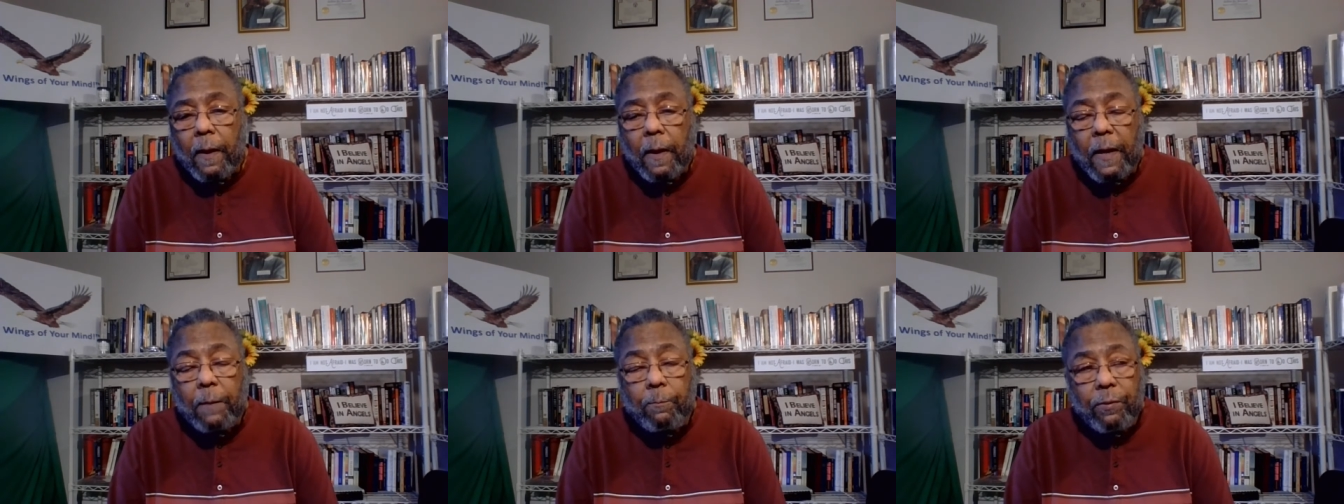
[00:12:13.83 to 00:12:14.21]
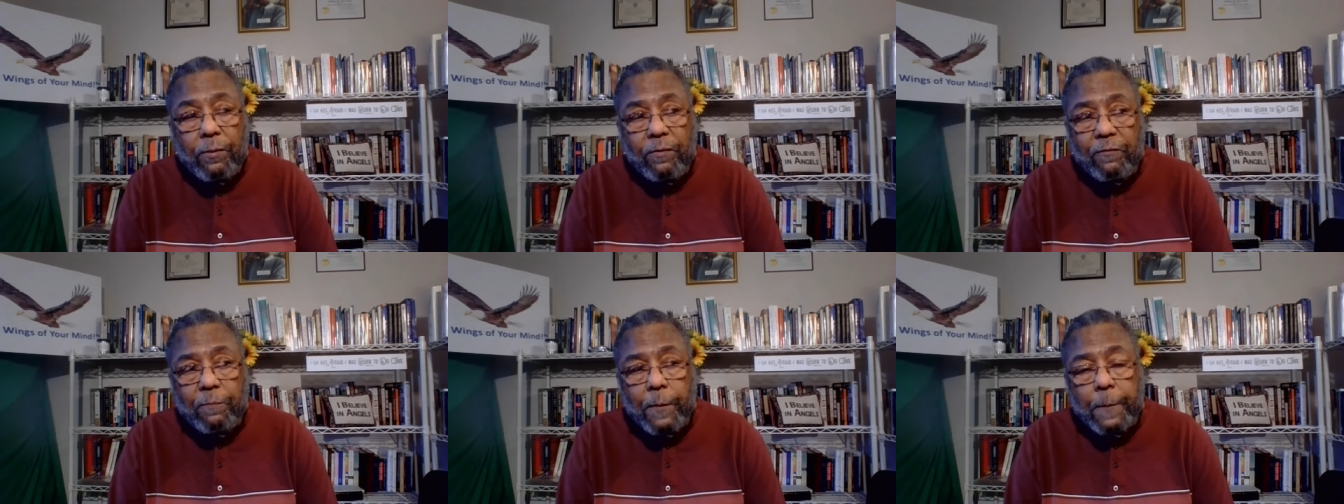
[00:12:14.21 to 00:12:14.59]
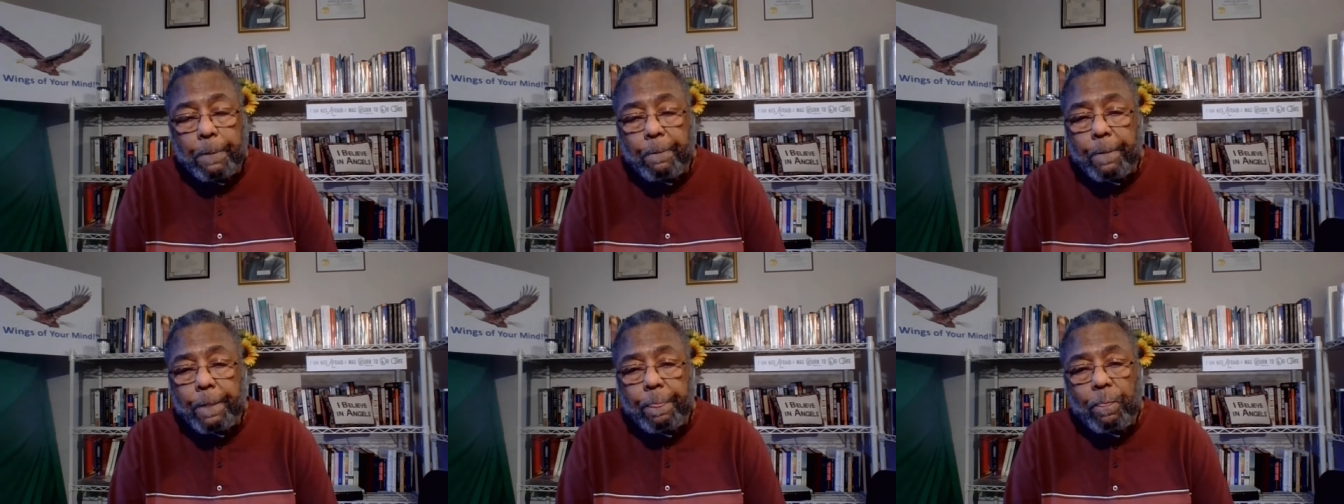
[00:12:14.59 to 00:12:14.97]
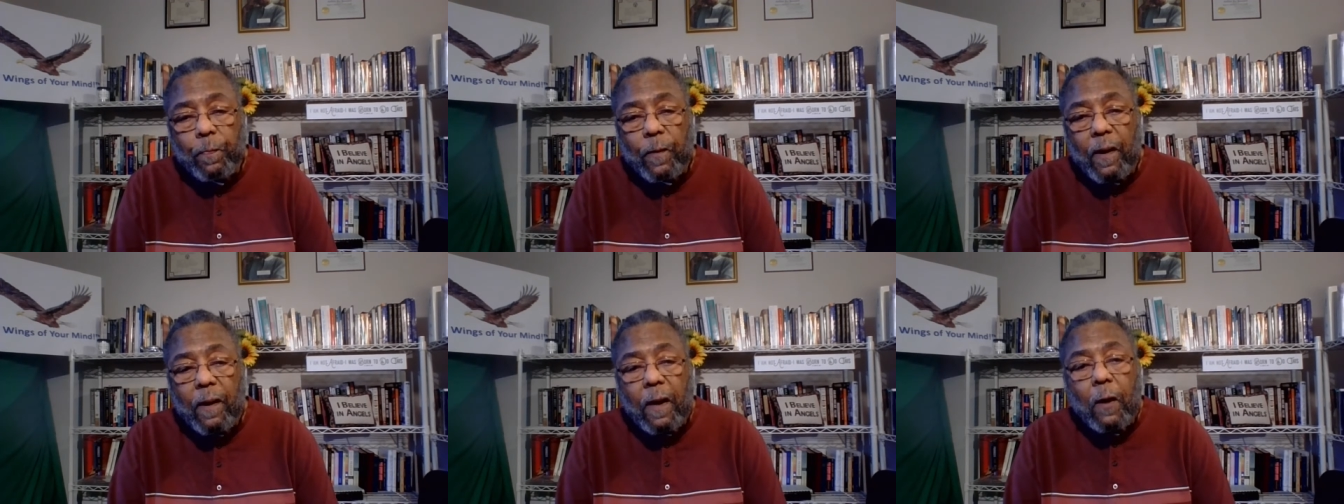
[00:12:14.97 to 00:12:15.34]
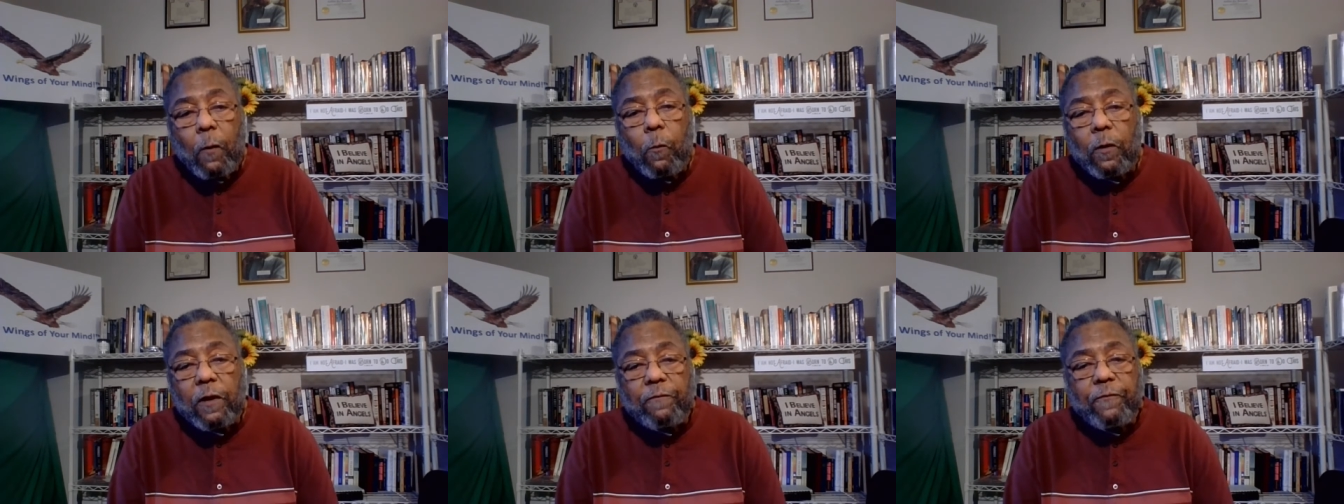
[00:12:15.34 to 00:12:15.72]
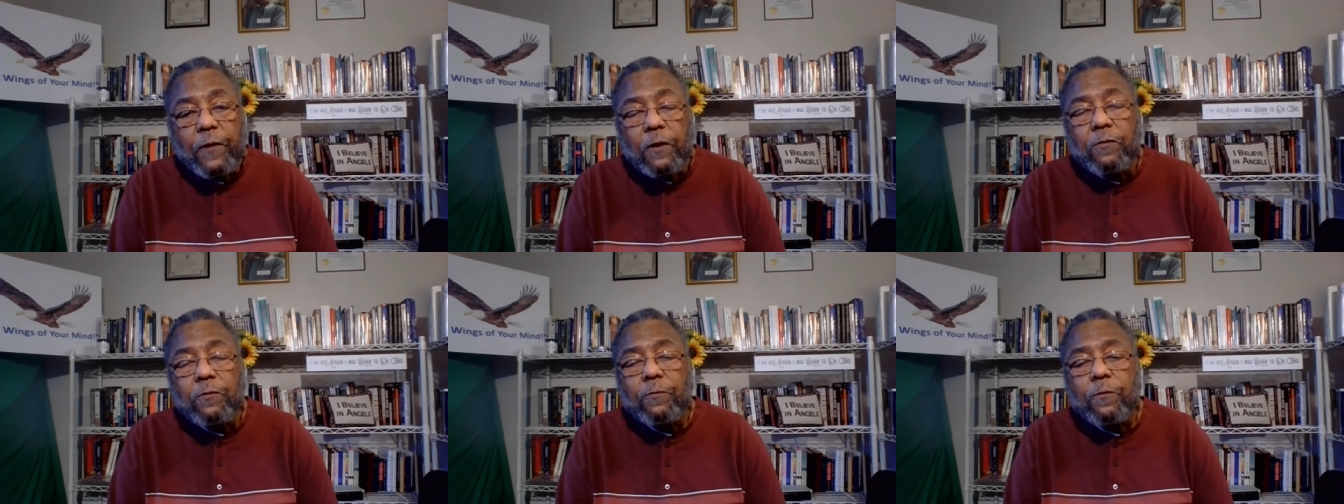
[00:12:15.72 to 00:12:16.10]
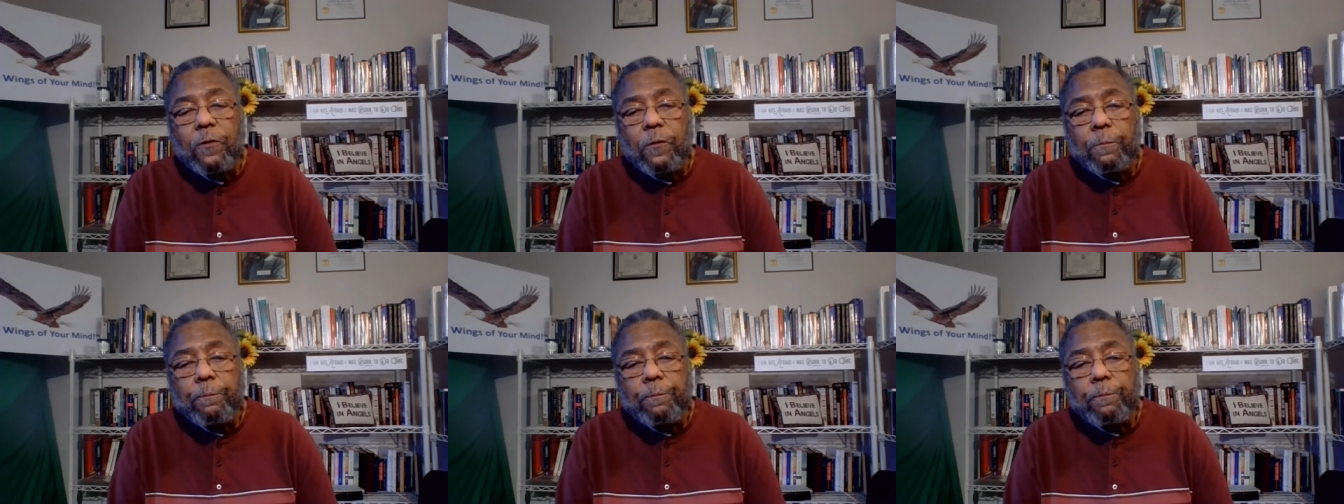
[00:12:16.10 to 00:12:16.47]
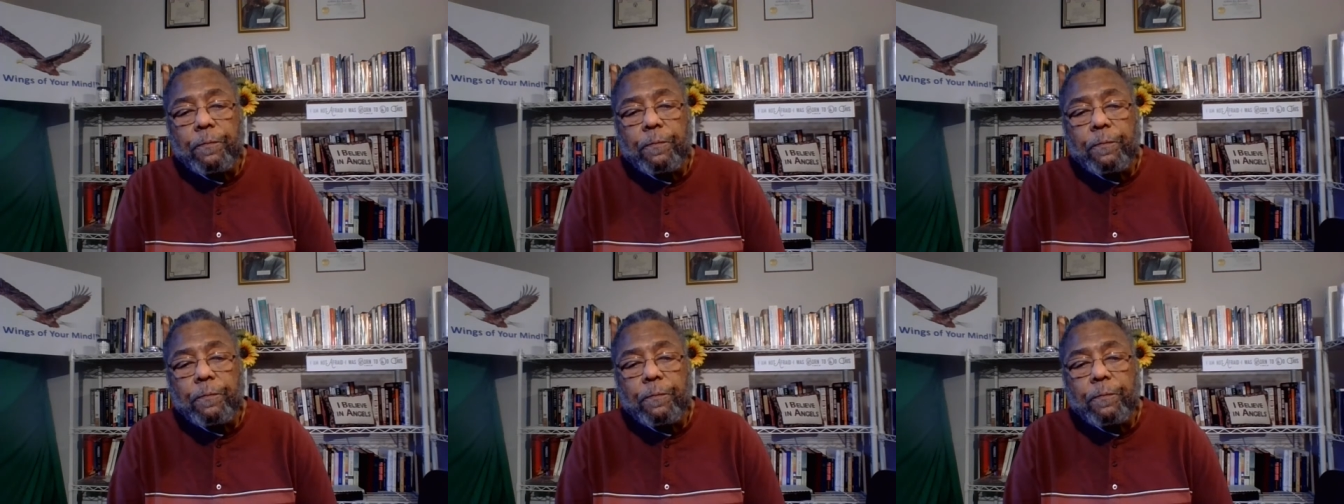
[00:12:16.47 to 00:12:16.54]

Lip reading: improvement. Well, the first group